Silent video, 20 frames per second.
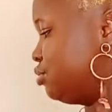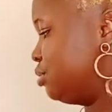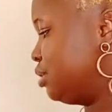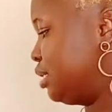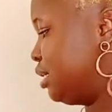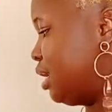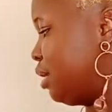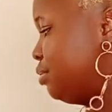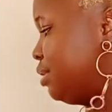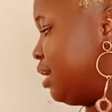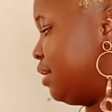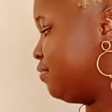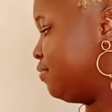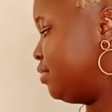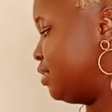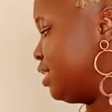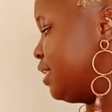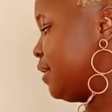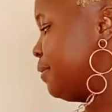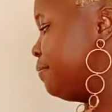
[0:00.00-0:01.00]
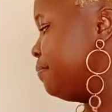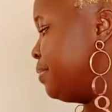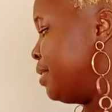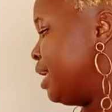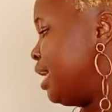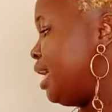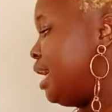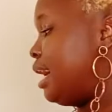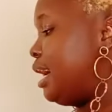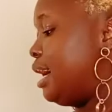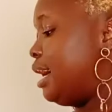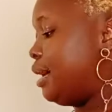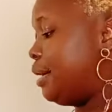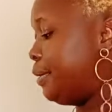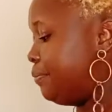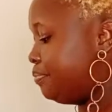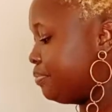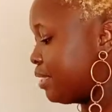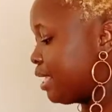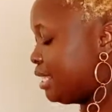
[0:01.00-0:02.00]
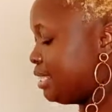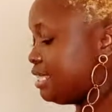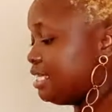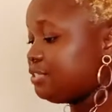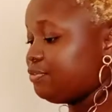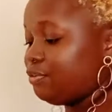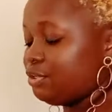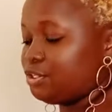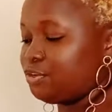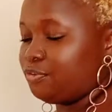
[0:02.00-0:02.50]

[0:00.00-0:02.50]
tone down everything. This